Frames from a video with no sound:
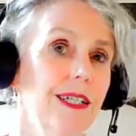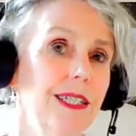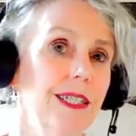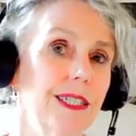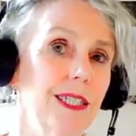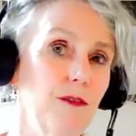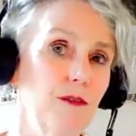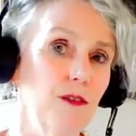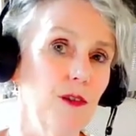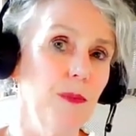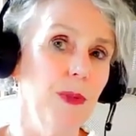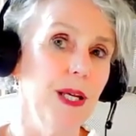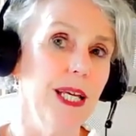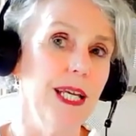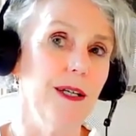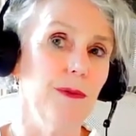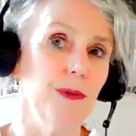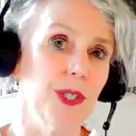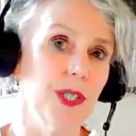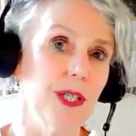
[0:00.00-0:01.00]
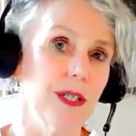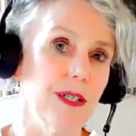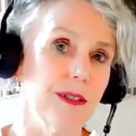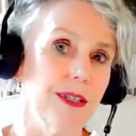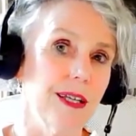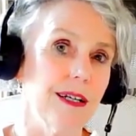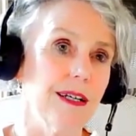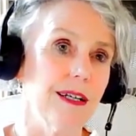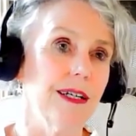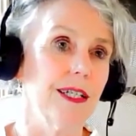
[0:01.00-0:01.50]
so for me, it was
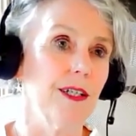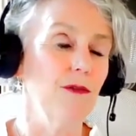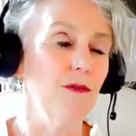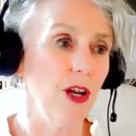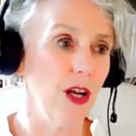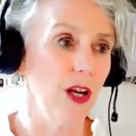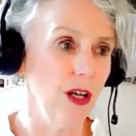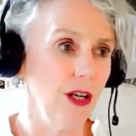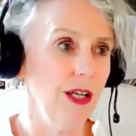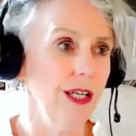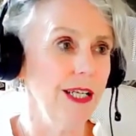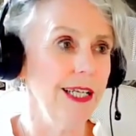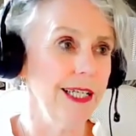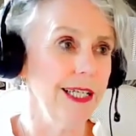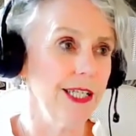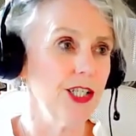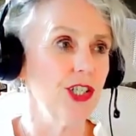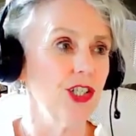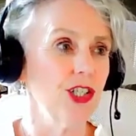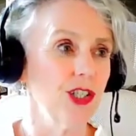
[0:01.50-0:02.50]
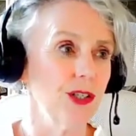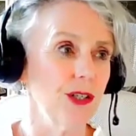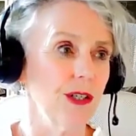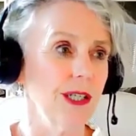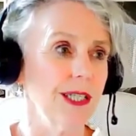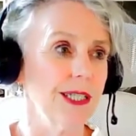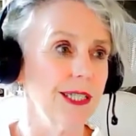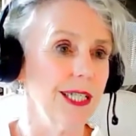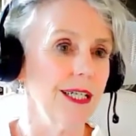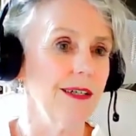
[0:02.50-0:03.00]
that kind of early-ish
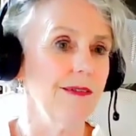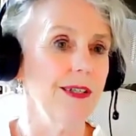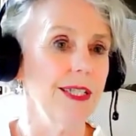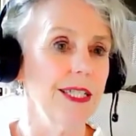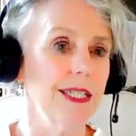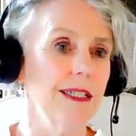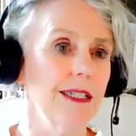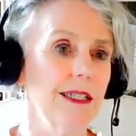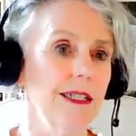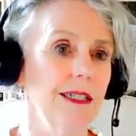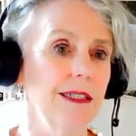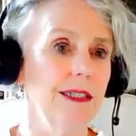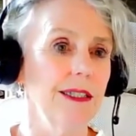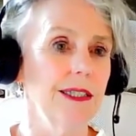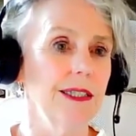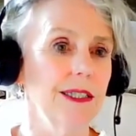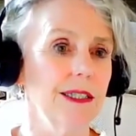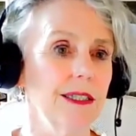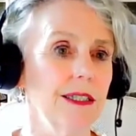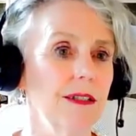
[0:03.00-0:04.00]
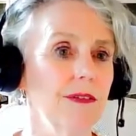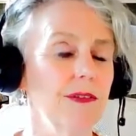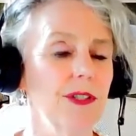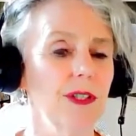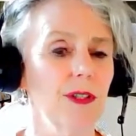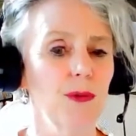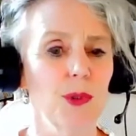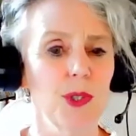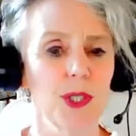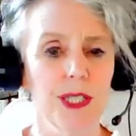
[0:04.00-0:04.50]
accelerated learning stuff. So
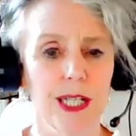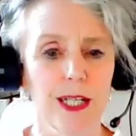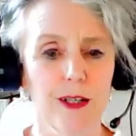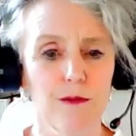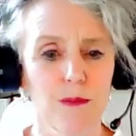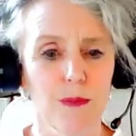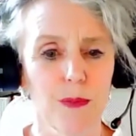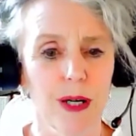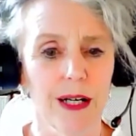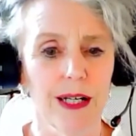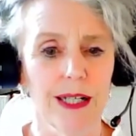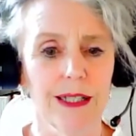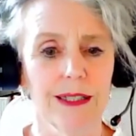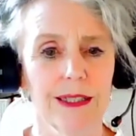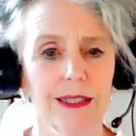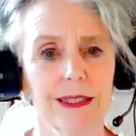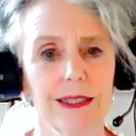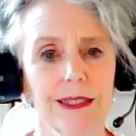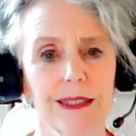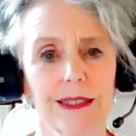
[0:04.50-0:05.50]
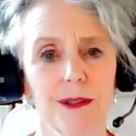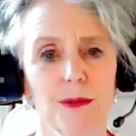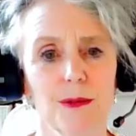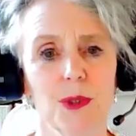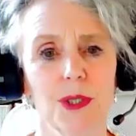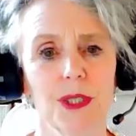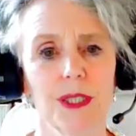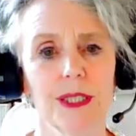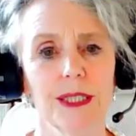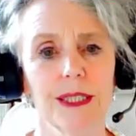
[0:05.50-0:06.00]
there was Dave Meier, there
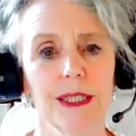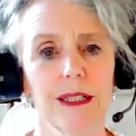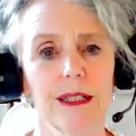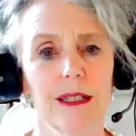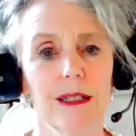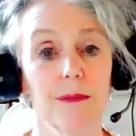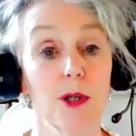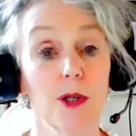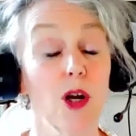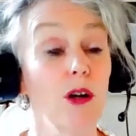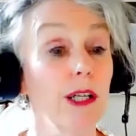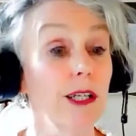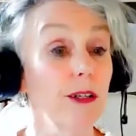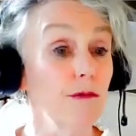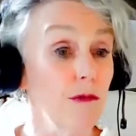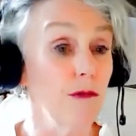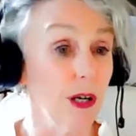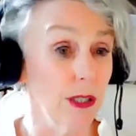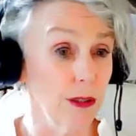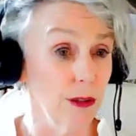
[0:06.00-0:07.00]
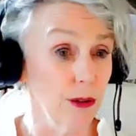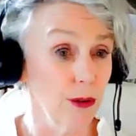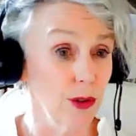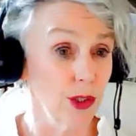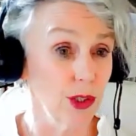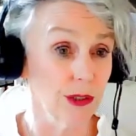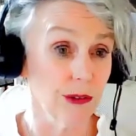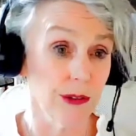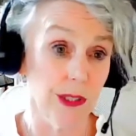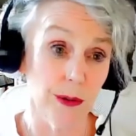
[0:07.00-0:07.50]
was um, Colin
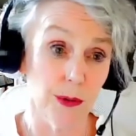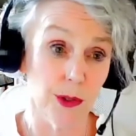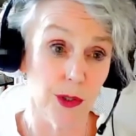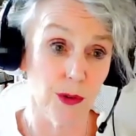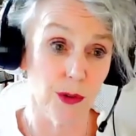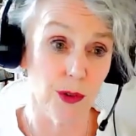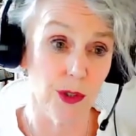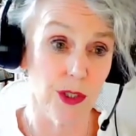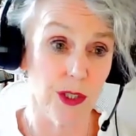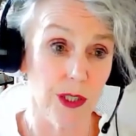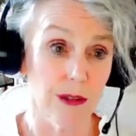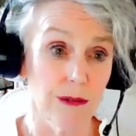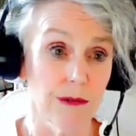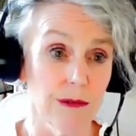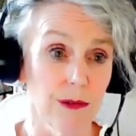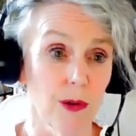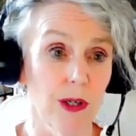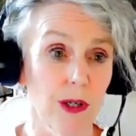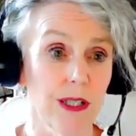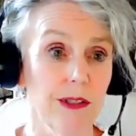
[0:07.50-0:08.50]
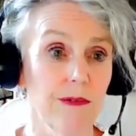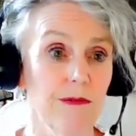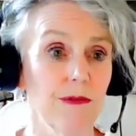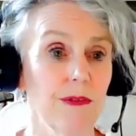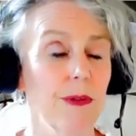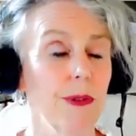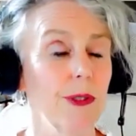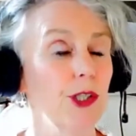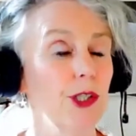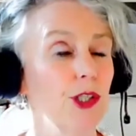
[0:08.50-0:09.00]
Rose, who was also quite an
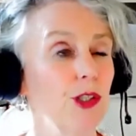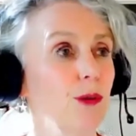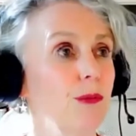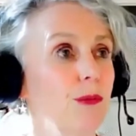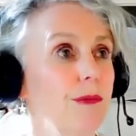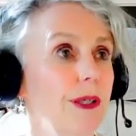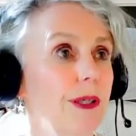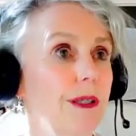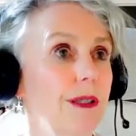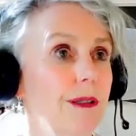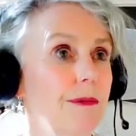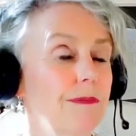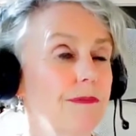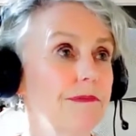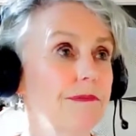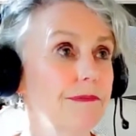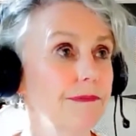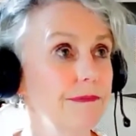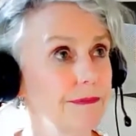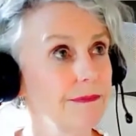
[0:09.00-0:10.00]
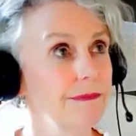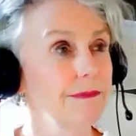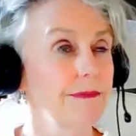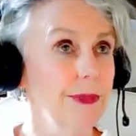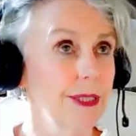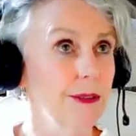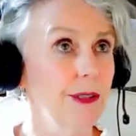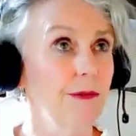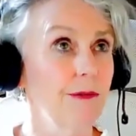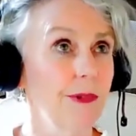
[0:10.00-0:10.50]
influential. Um,
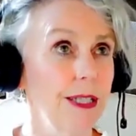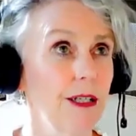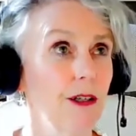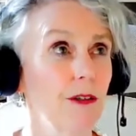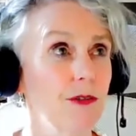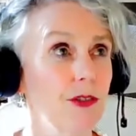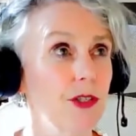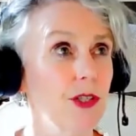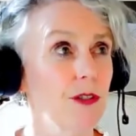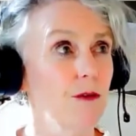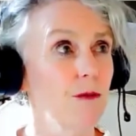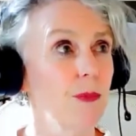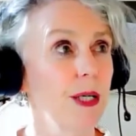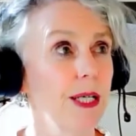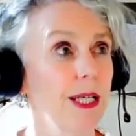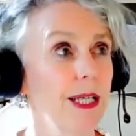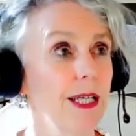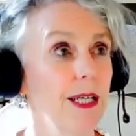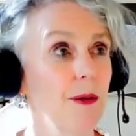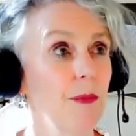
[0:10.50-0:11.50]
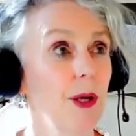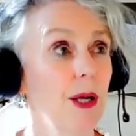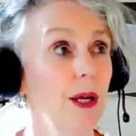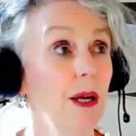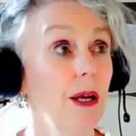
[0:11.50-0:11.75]
you know, I read a lot of stuff by him.